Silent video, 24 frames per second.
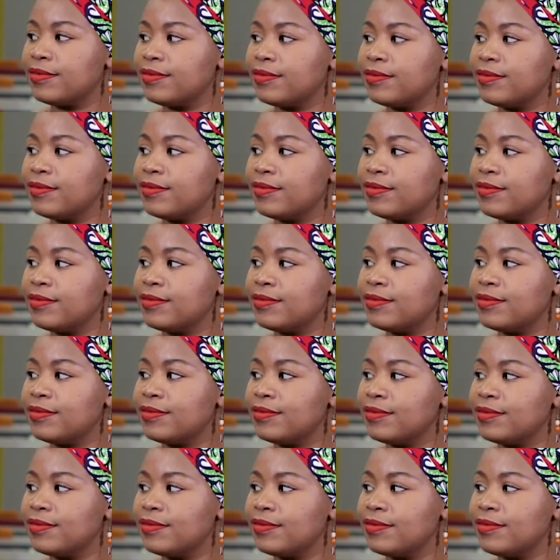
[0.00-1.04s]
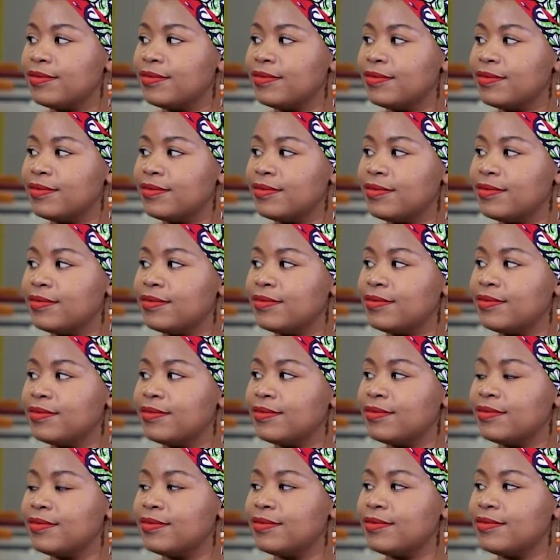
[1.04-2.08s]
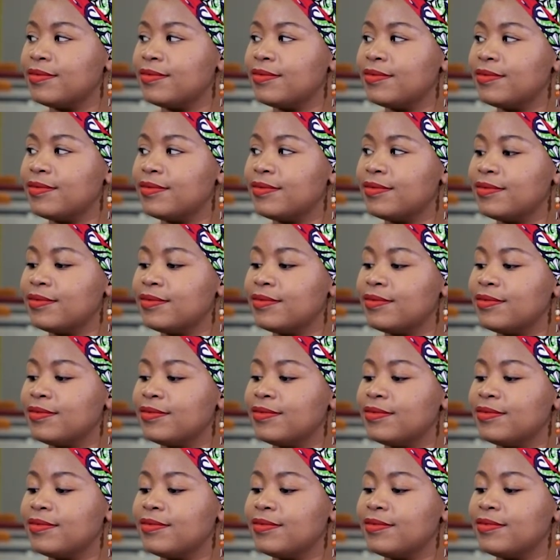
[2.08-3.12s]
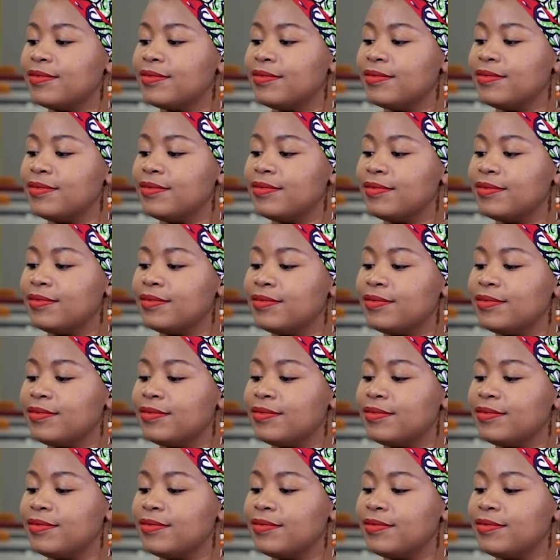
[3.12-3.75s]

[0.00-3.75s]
(not speaking)